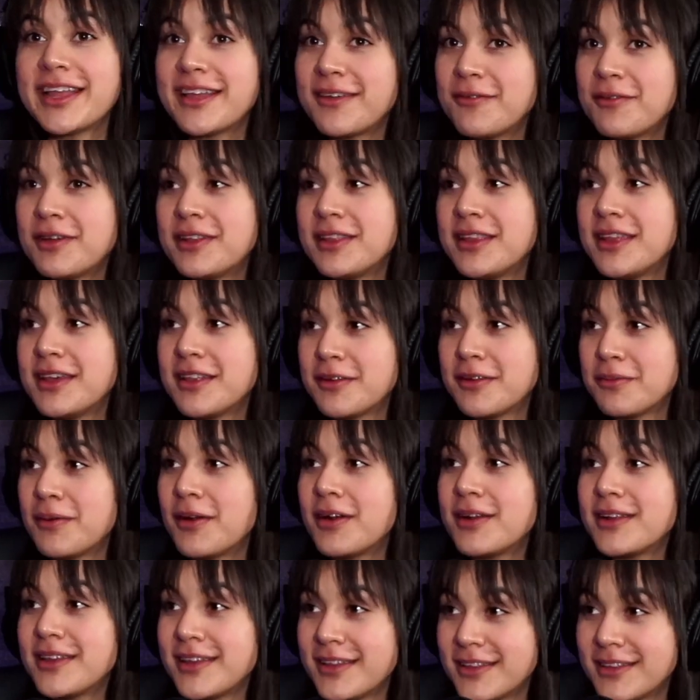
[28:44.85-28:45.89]
when the other
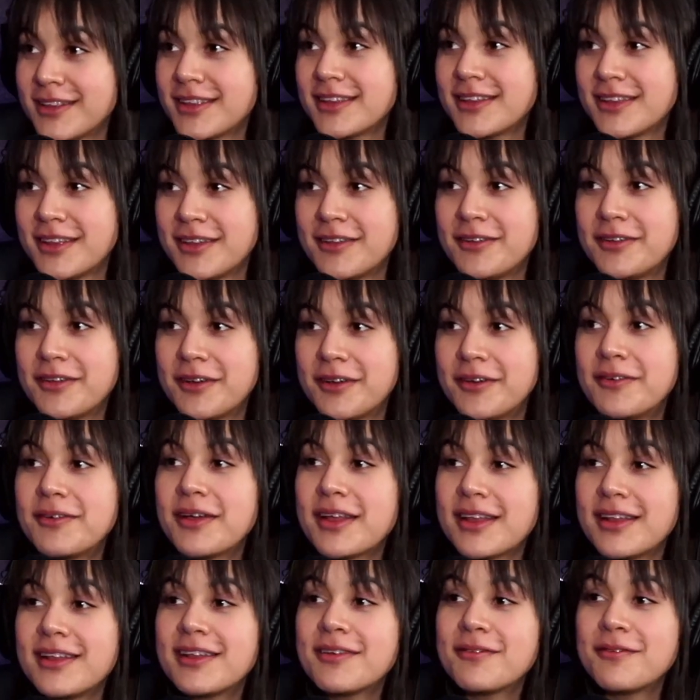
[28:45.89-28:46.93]
party's,
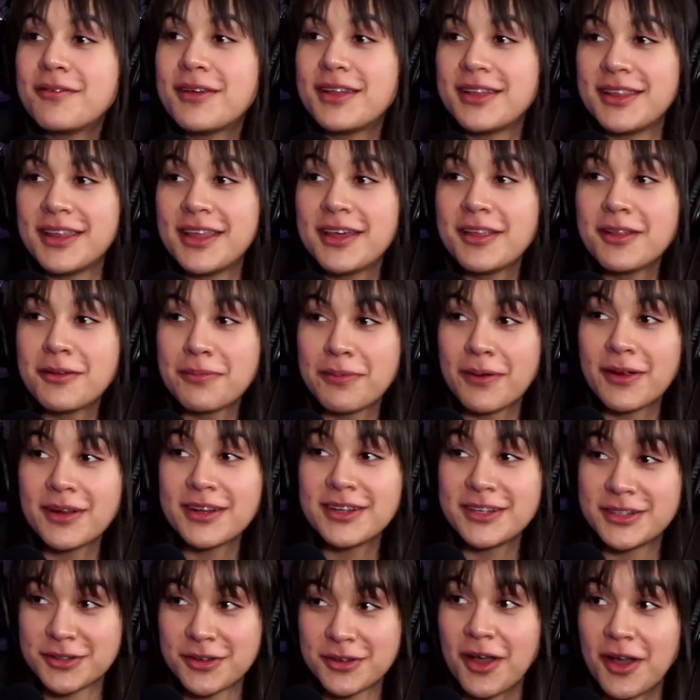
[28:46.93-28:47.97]
when the
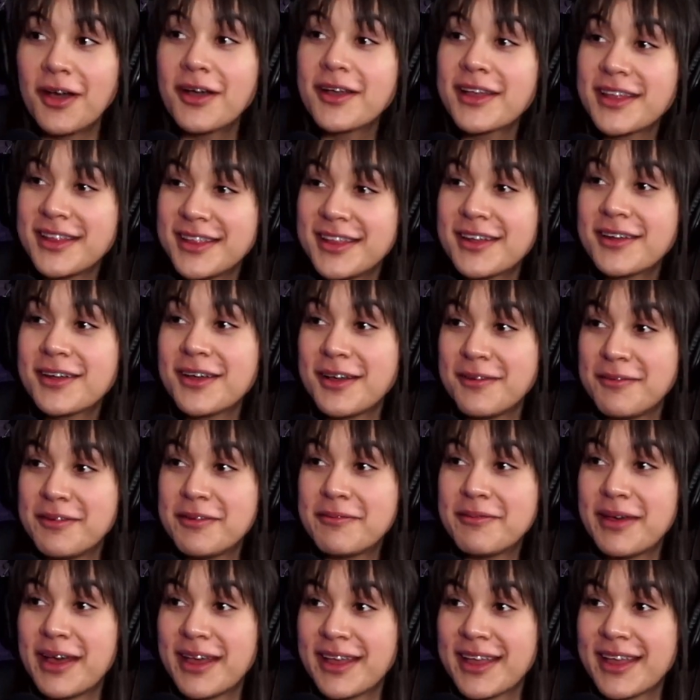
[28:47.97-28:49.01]
ot's strong and they're
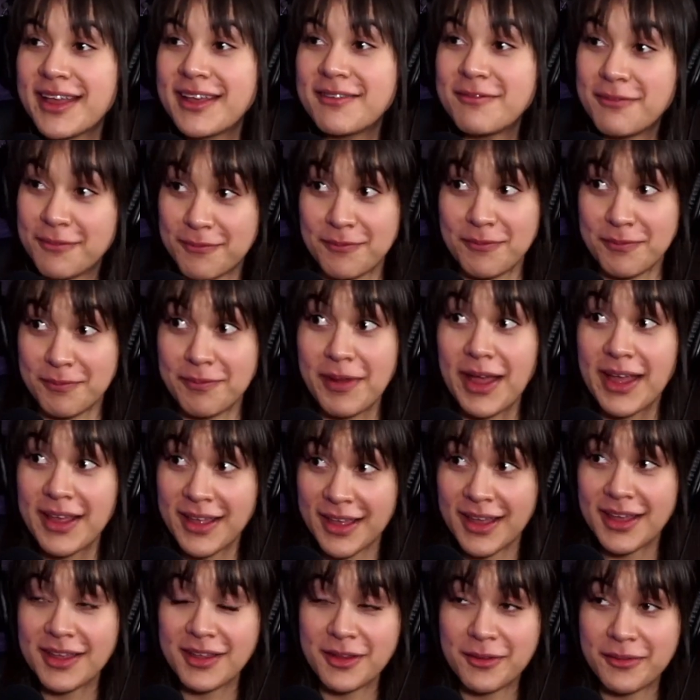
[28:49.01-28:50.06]
coming back
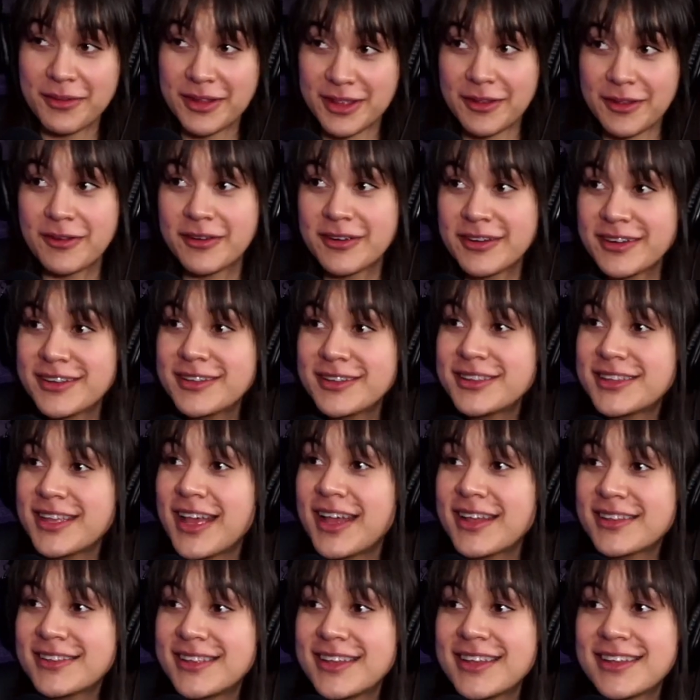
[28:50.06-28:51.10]
at you with your
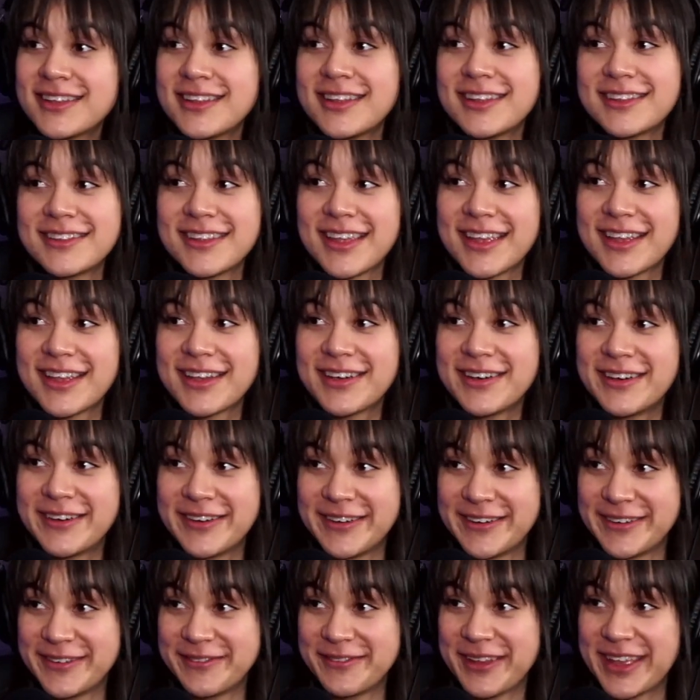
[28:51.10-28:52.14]
tactics, it's like,
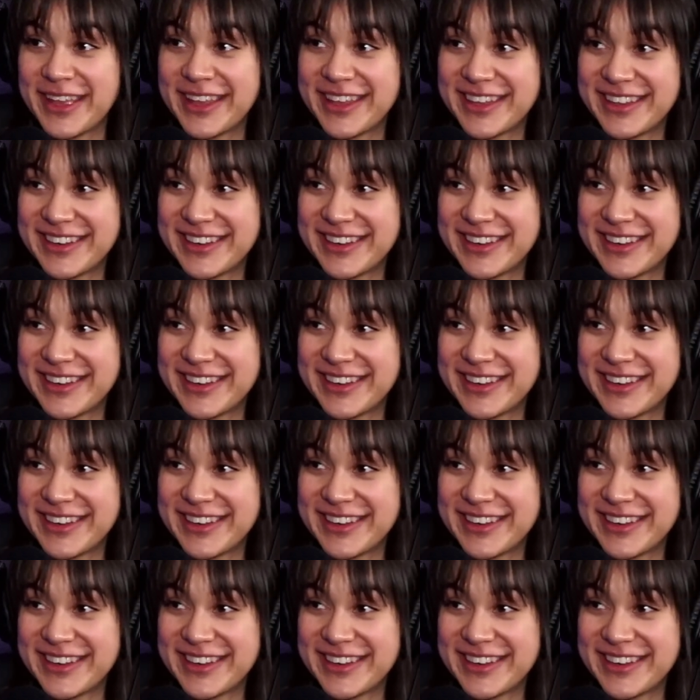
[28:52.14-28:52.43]
oh man.